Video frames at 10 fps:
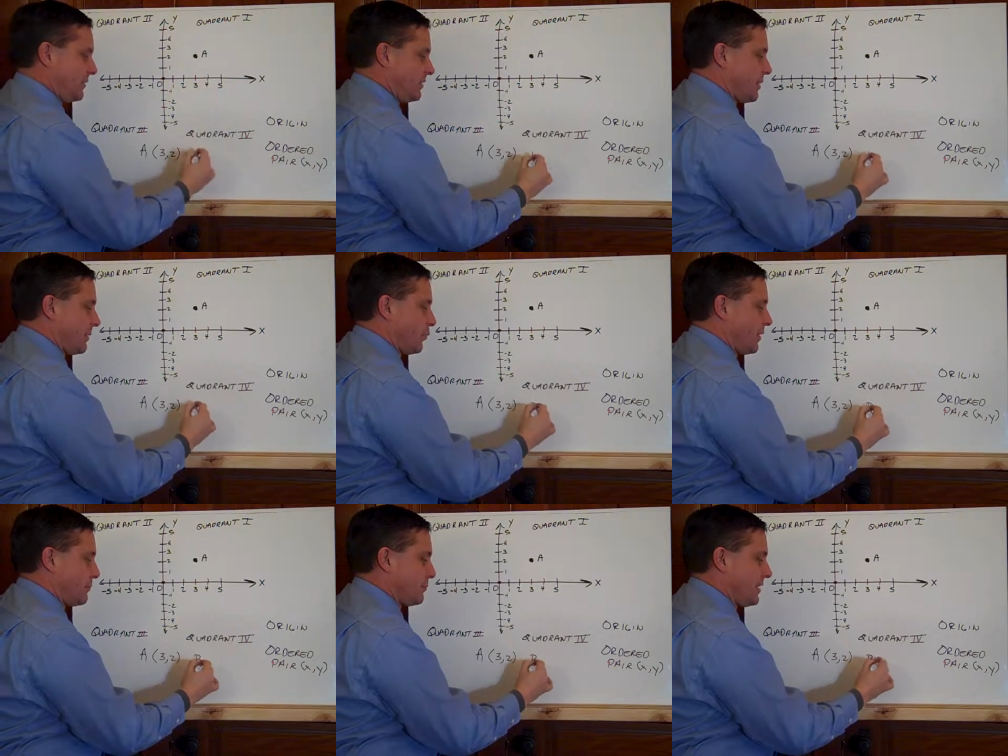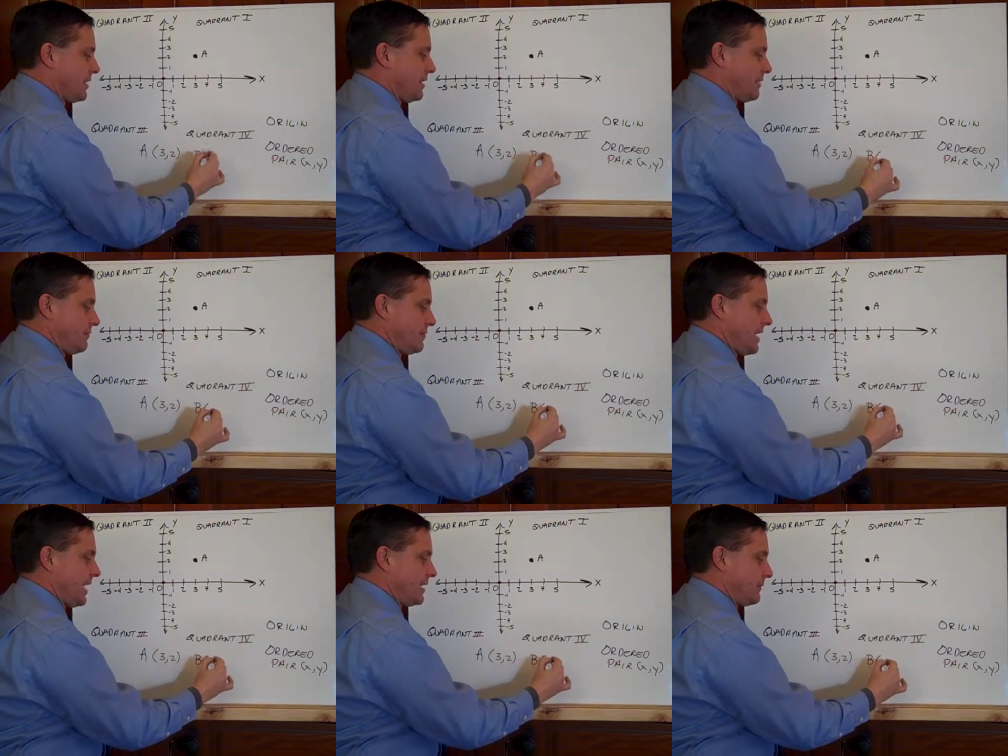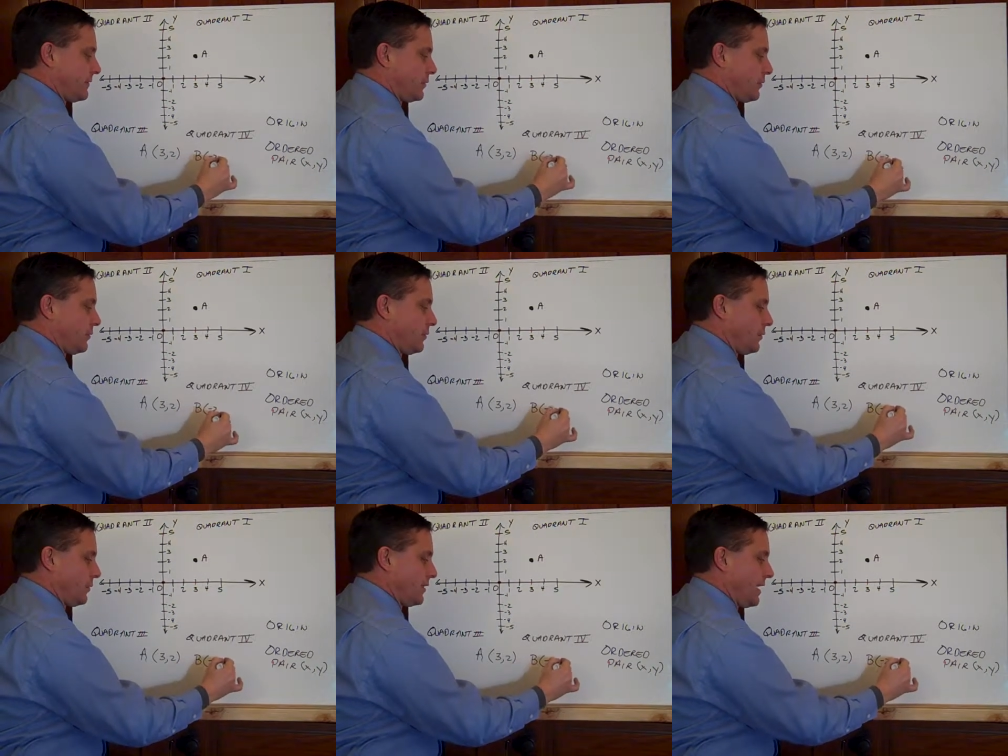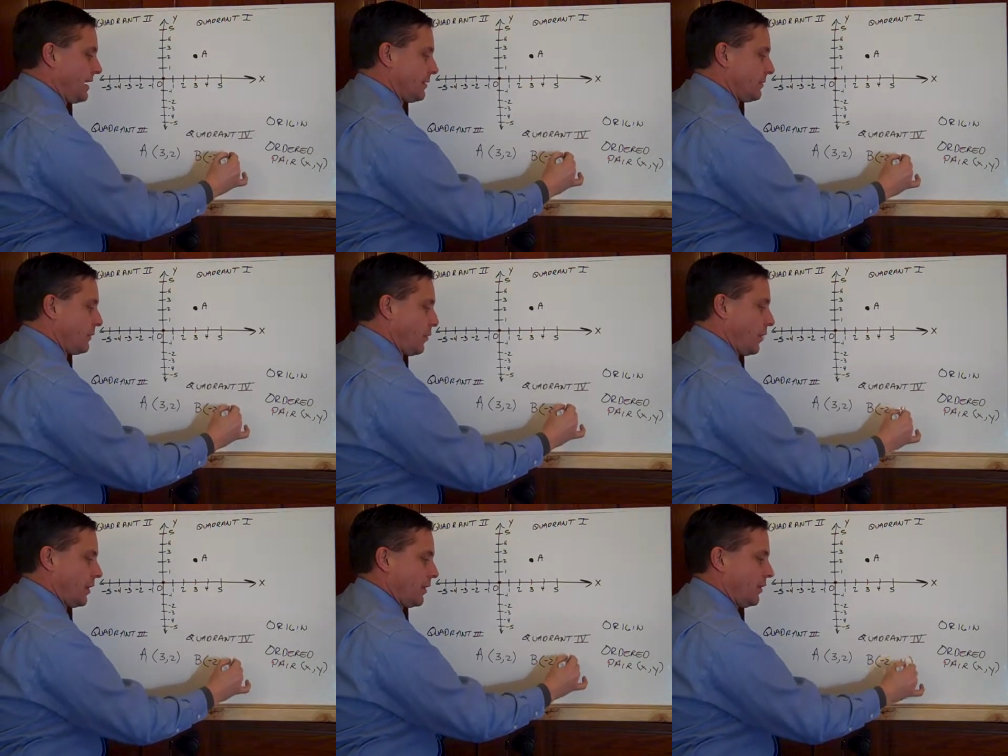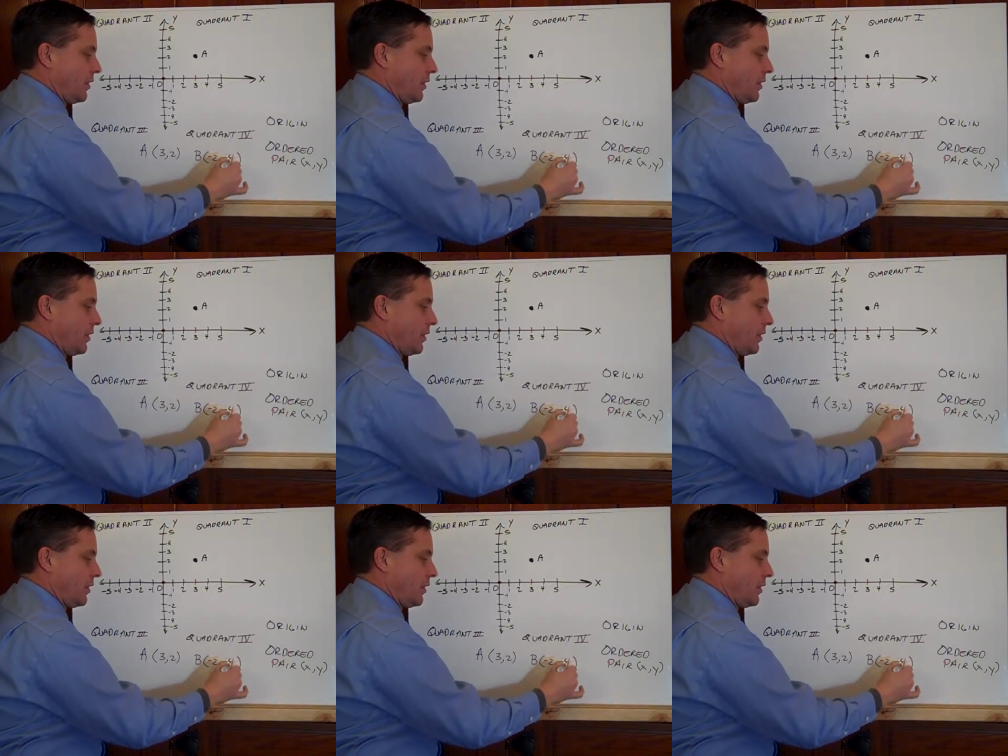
Let's make point B negative 2, negative 4.